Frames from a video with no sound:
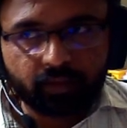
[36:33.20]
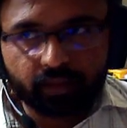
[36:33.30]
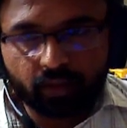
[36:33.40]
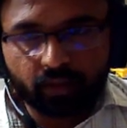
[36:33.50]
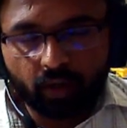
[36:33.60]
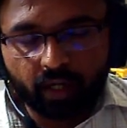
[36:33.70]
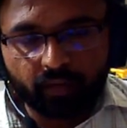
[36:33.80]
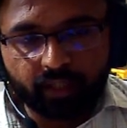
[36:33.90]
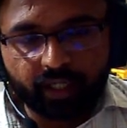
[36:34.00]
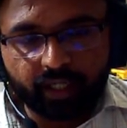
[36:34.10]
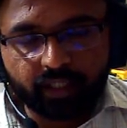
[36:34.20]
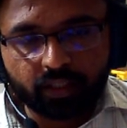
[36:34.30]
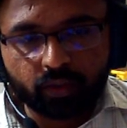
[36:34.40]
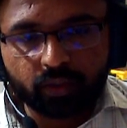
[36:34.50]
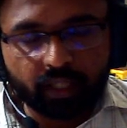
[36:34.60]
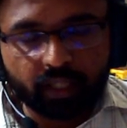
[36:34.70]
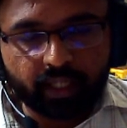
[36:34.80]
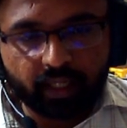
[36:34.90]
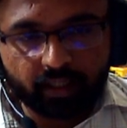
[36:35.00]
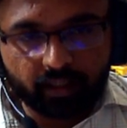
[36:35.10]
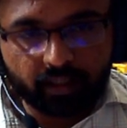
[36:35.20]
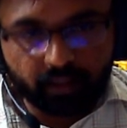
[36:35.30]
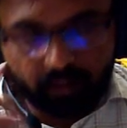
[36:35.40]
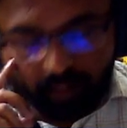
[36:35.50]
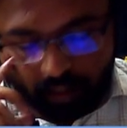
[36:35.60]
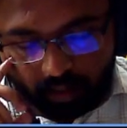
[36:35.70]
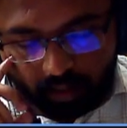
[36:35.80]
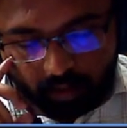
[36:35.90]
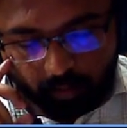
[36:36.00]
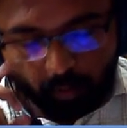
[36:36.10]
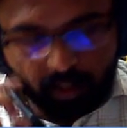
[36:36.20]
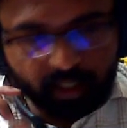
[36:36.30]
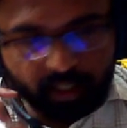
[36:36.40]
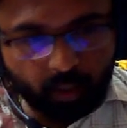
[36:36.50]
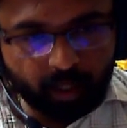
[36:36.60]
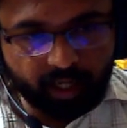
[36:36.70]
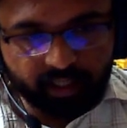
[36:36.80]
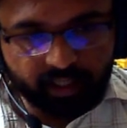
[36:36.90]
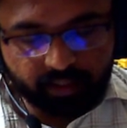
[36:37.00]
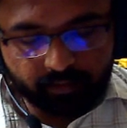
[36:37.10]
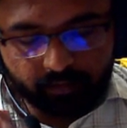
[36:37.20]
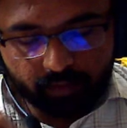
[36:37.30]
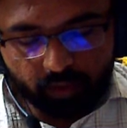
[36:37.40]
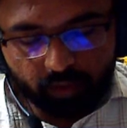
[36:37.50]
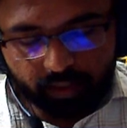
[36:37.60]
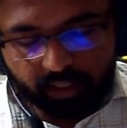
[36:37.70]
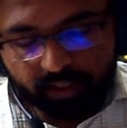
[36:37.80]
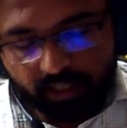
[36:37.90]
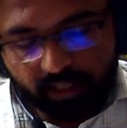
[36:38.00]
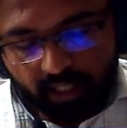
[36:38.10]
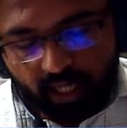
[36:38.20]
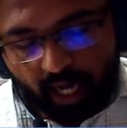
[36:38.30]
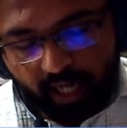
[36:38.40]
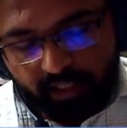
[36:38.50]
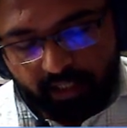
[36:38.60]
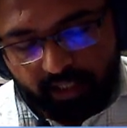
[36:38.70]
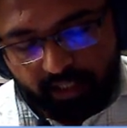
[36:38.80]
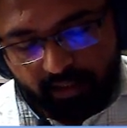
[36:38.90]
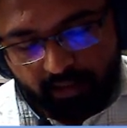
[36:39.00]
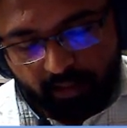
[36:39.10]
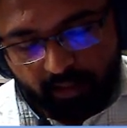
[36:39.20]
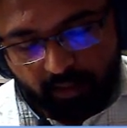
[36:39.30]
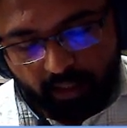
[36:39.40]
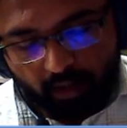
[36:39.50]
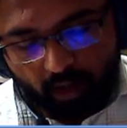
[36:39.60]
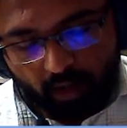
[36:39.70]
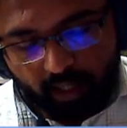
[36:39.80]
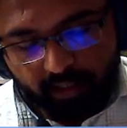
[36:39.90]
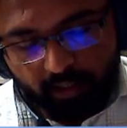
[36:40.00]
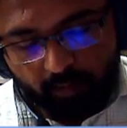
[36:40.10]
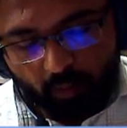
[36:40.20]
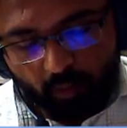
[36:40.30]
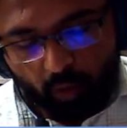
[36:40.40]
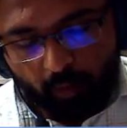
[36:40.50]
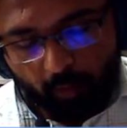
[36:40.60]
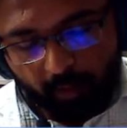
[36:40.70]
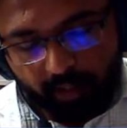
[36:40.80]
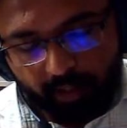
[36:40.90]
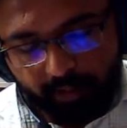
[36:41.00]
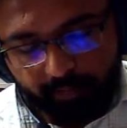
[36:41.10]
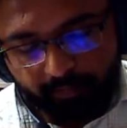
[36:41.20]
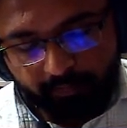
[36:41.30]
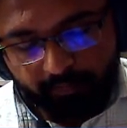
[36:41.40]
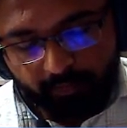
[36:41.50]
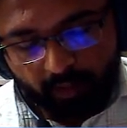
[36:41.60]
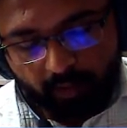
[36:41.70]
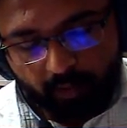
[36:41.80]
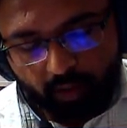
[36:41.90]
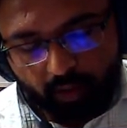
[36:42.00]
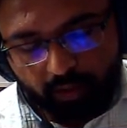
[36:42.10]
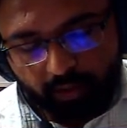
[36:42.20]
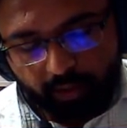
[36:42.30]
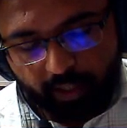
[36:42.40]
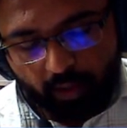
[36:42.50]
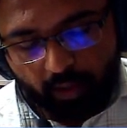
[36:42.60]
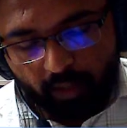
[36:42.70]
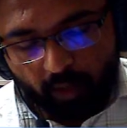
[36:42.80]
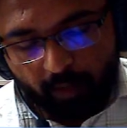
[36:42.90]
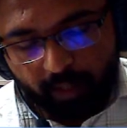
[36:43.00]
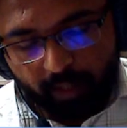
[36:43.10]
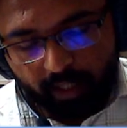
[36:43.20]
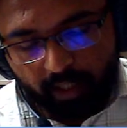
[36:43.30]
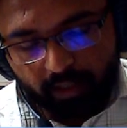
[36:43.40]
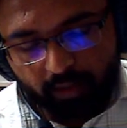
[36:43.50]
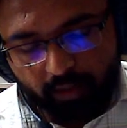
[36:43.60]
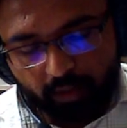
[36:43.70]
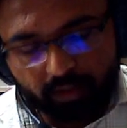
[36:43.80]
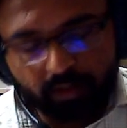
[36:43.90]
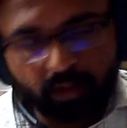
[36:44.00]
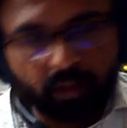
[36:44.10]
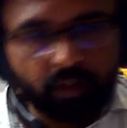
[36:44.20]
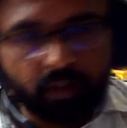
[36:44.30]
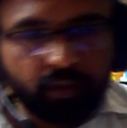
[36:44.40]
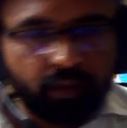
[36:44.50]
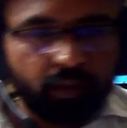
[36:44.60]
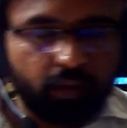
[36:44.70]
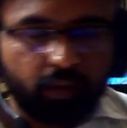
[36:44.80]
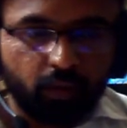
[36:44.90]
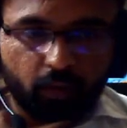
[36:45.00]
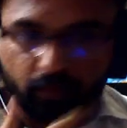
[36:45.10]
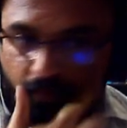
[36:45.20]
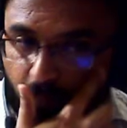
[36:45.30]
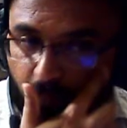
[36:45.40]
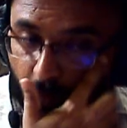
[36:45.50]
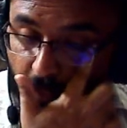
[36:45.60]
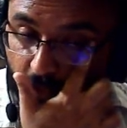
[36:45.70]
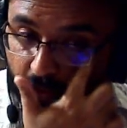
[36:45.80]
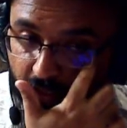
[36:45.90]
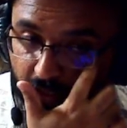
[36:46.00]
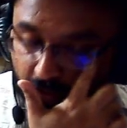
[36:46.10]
contact with the ignition source, and it provides the required energy. So this hydrogen is something called as a monopropylene, because you need only one particular source to propel your engine.